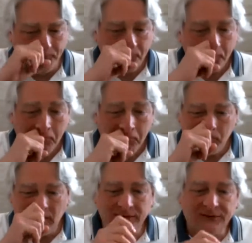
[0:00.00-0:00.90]

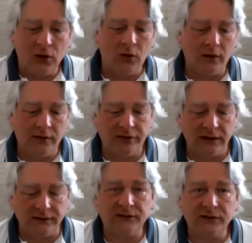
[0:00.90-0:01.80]
So
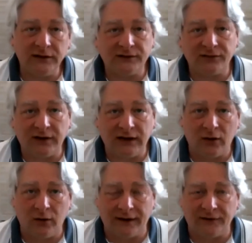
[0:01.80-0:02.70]
this video
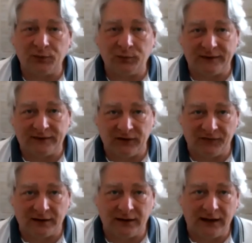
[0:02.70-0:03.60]
is
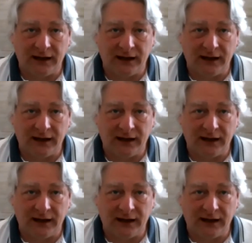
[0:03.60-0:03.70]
specifically